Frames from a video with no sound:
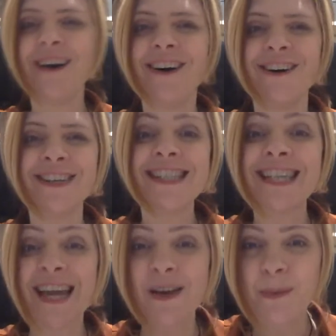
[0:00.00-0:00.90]
or
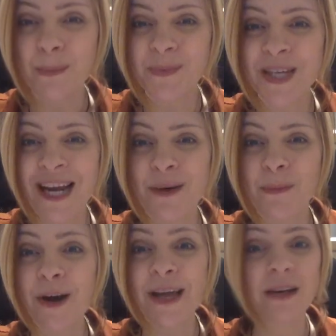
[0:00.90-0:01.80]
take a take a
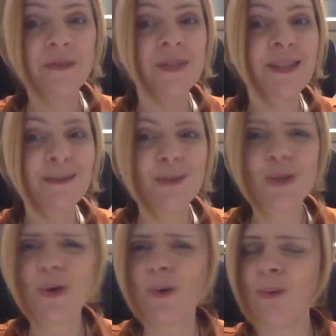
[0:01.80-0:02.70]
break of some
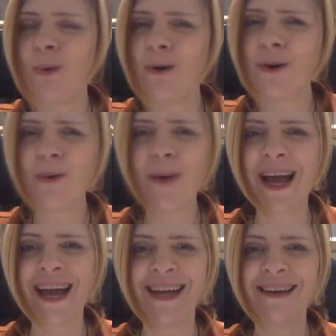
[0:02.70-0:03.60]
sort. Walk
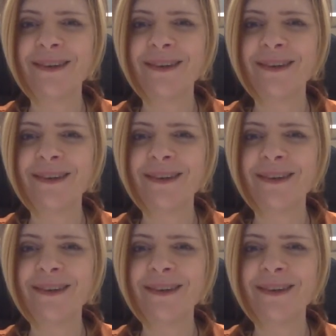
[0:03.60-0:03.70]
away.